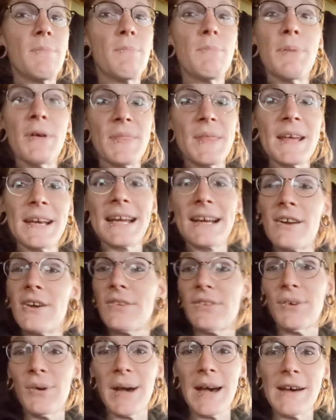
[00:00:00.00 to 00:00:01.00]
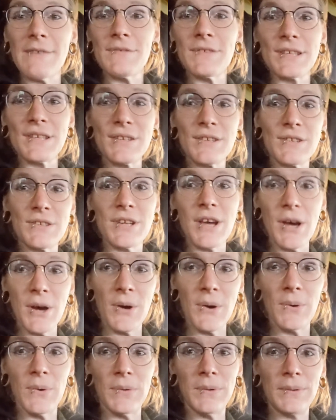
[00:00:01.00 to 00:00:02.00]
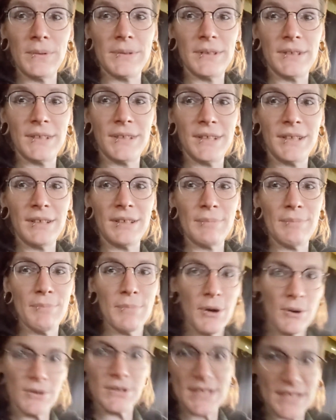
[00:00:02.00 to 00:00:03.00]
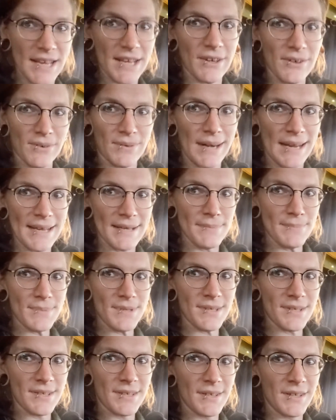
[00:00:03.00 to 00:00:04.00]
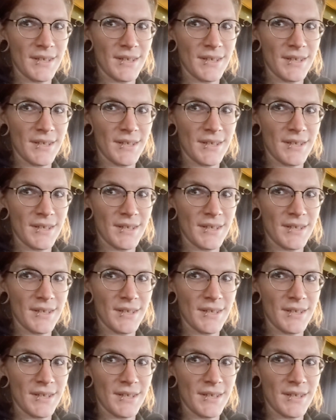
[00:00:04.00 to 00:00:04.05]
But then I'd also have to stow motorcycle ramps,